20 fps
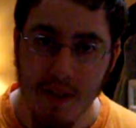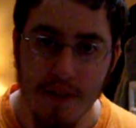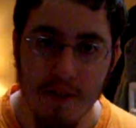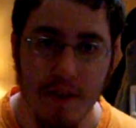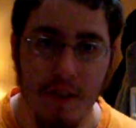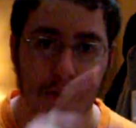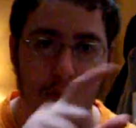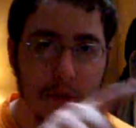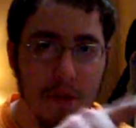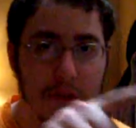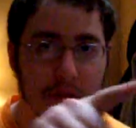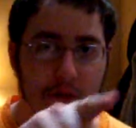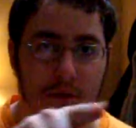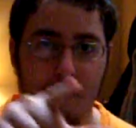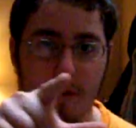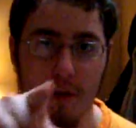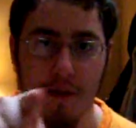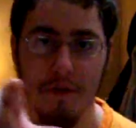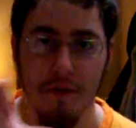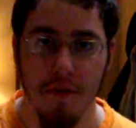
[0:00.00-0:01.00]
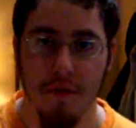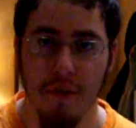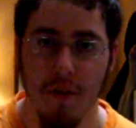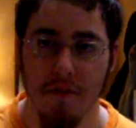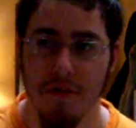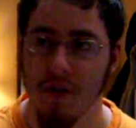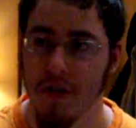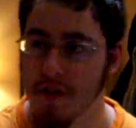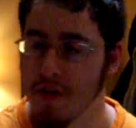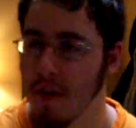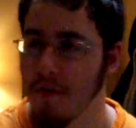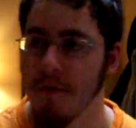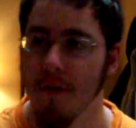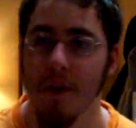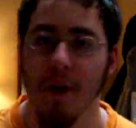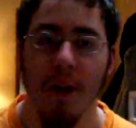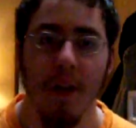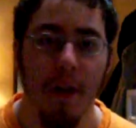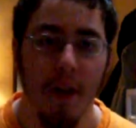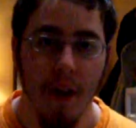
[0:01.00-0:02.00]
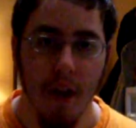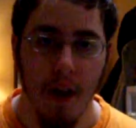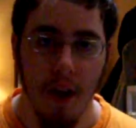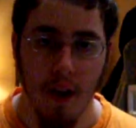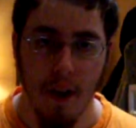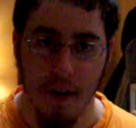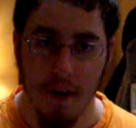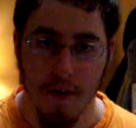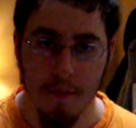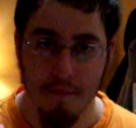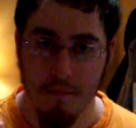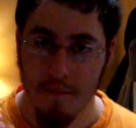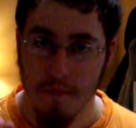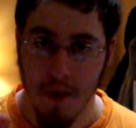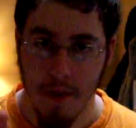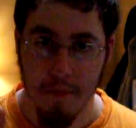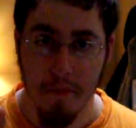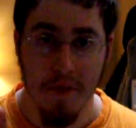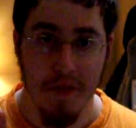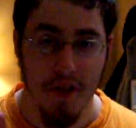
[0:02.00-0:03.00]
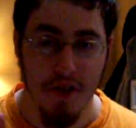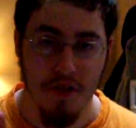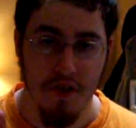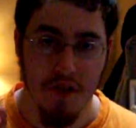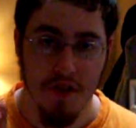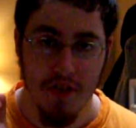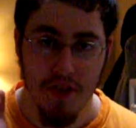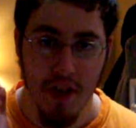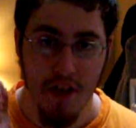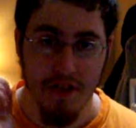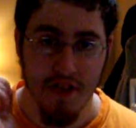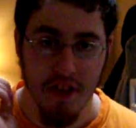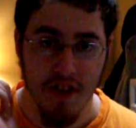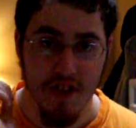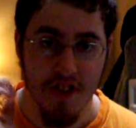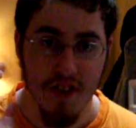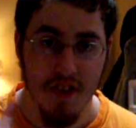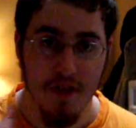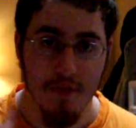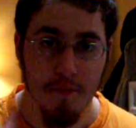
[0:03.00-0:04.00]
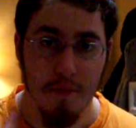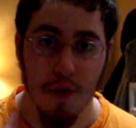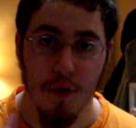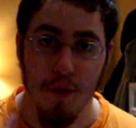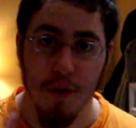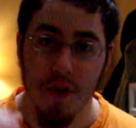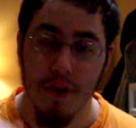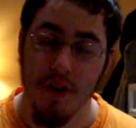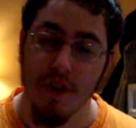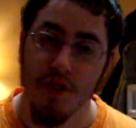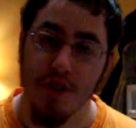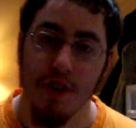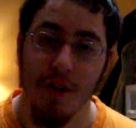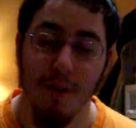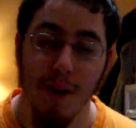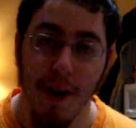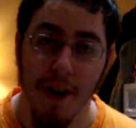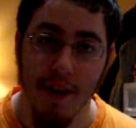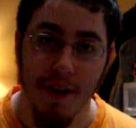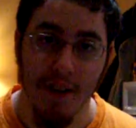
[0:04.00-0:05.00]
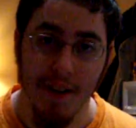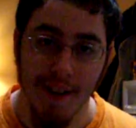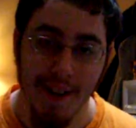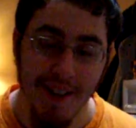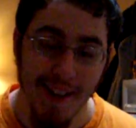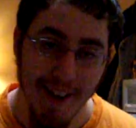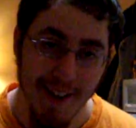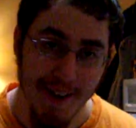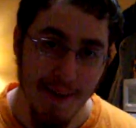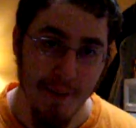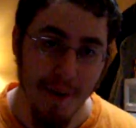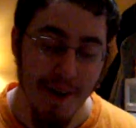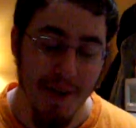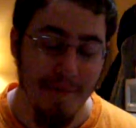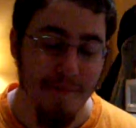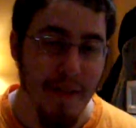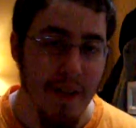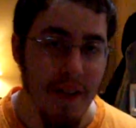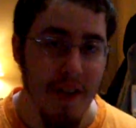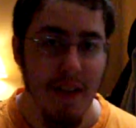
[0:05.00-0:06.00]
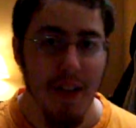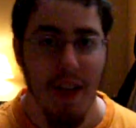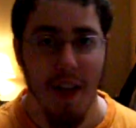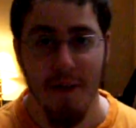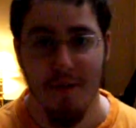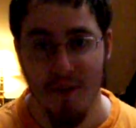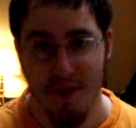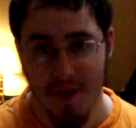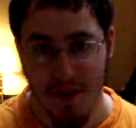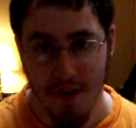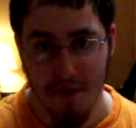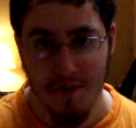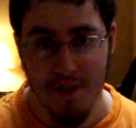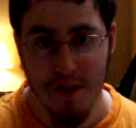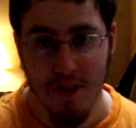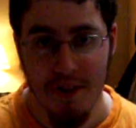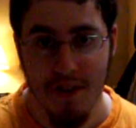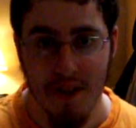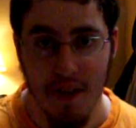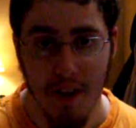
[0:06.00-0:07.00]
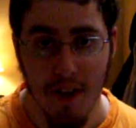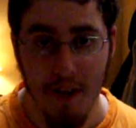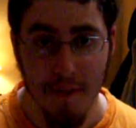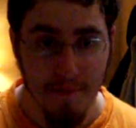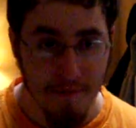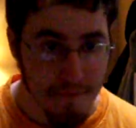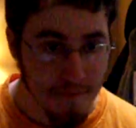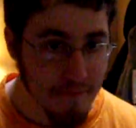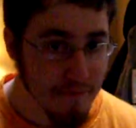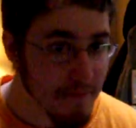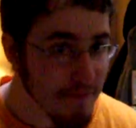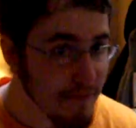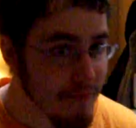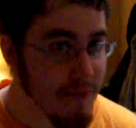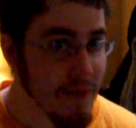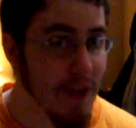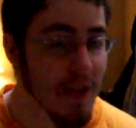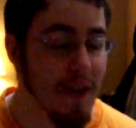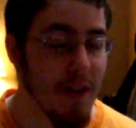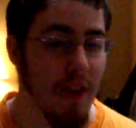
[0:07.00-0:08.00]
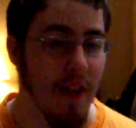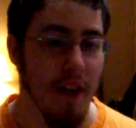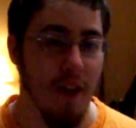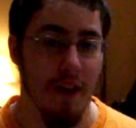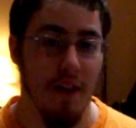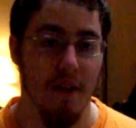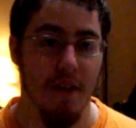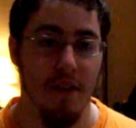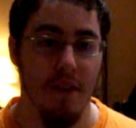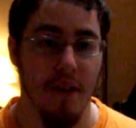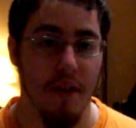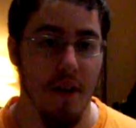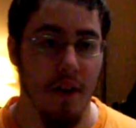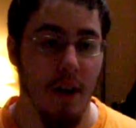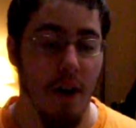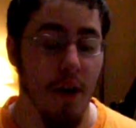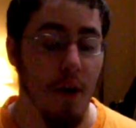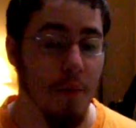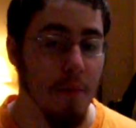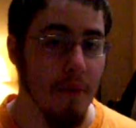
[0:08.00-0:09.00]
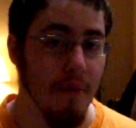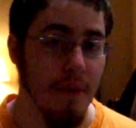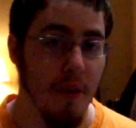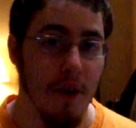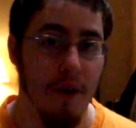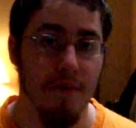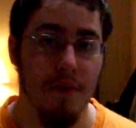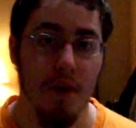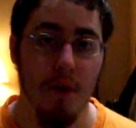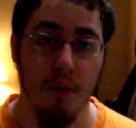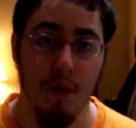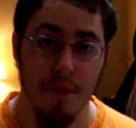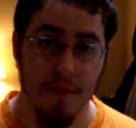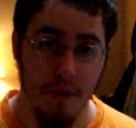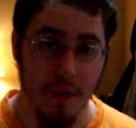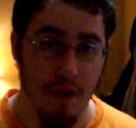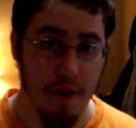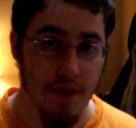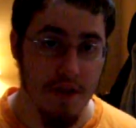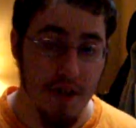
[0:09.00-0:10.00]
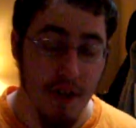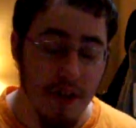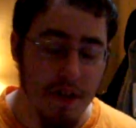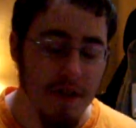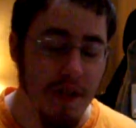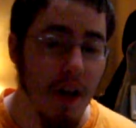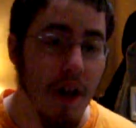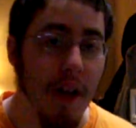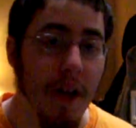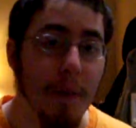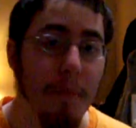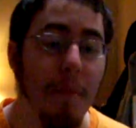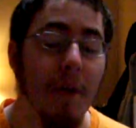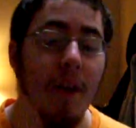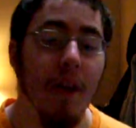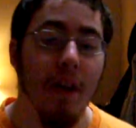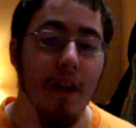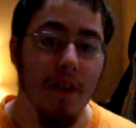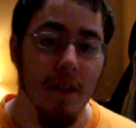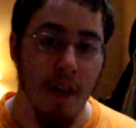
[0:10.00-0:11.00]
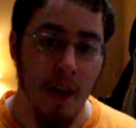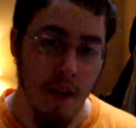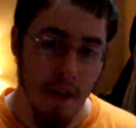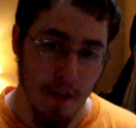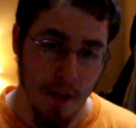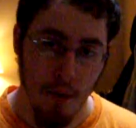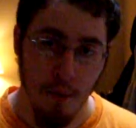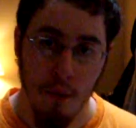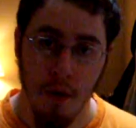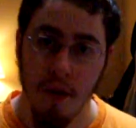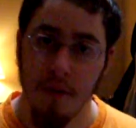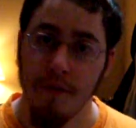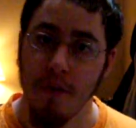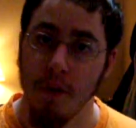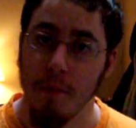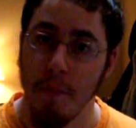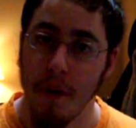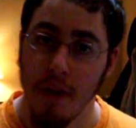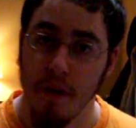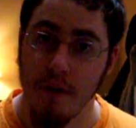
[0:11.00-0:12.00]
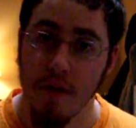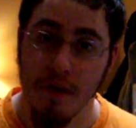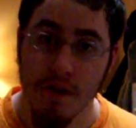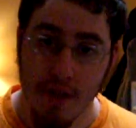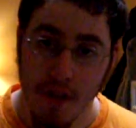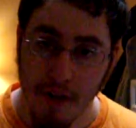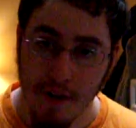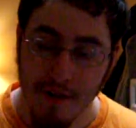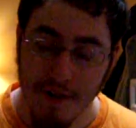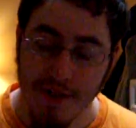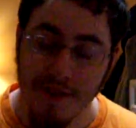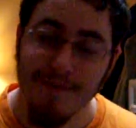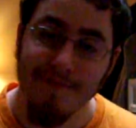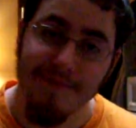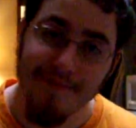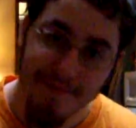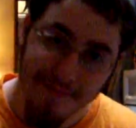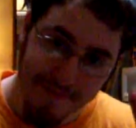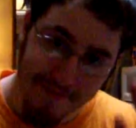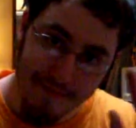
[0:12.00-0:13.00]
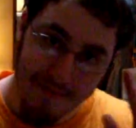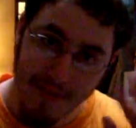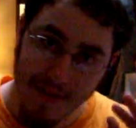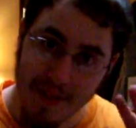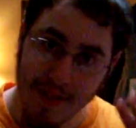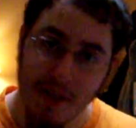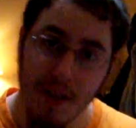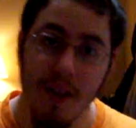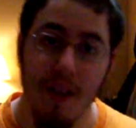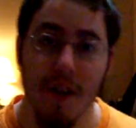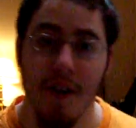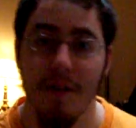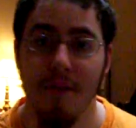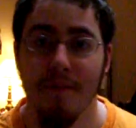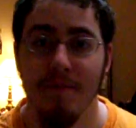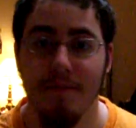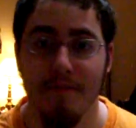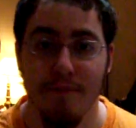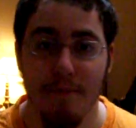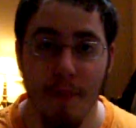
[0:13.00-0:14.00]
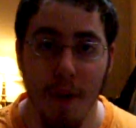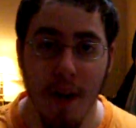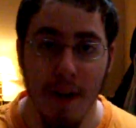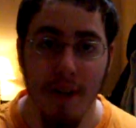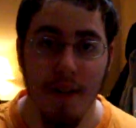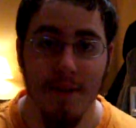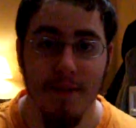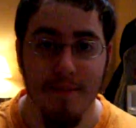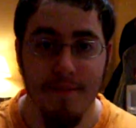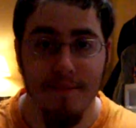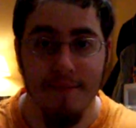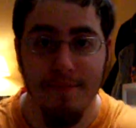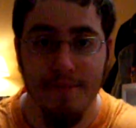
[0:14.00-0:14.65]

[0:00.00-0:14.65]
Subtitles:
Let's see, 1, 2, 3, 4, 5, 6, 7. Mathematician's heads exploded in sheer agony. Anyway, have yourselves a good day. And I hope if any of you are feeling as sick as I am, that you all feel better yourselves. See ya. Bye.